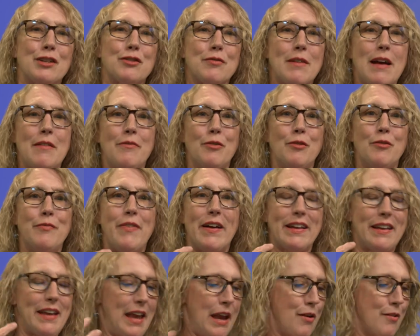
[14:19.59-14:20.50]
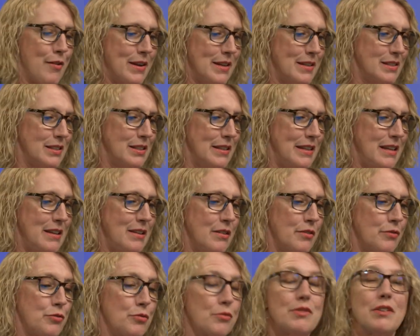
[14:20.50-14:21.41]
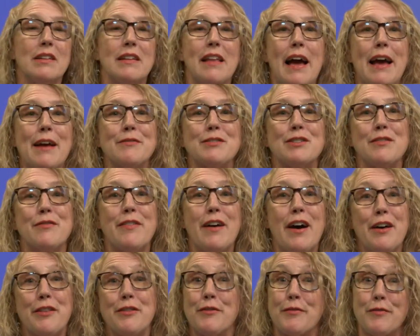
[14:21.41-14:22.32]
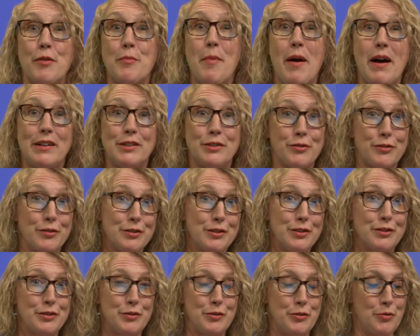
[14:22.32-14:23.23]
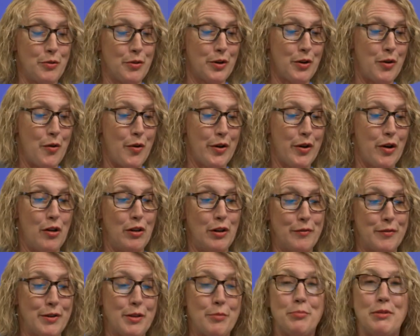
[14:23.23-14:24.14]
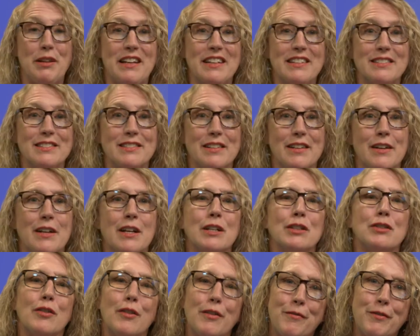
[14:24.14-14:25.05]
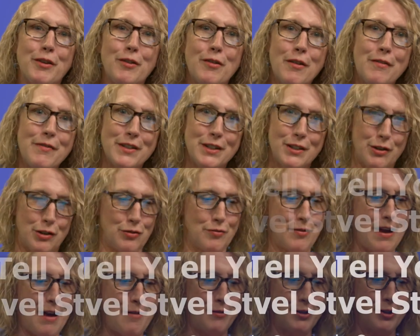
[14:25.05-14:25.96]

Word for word: travel vicariously through the lives of other Vermonters who are going all over the place. So if you have a travel